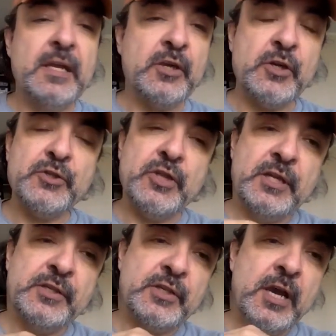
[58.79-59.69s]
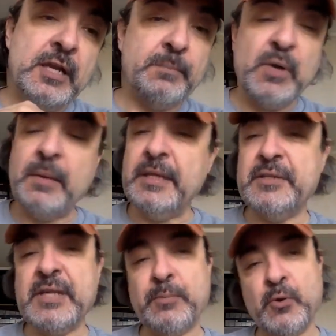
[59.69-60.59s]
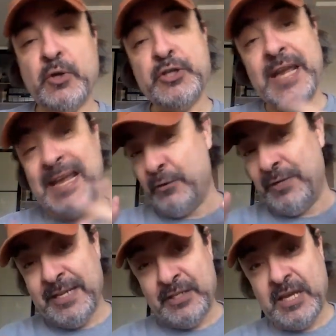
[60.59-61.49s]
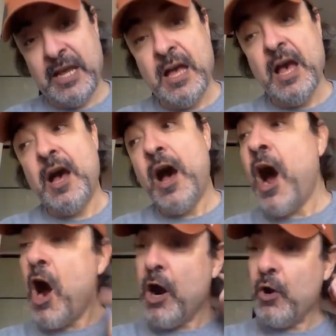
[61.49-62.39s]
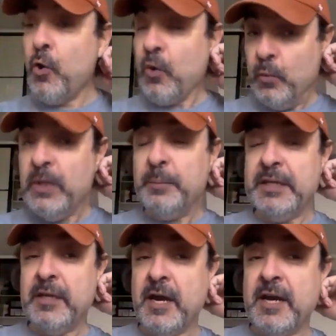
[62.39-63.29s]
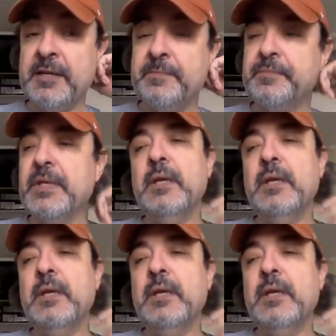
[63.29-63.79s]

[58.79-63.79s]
Kherson is gone, and probably Zaporozhye and Odessa are or will be gone,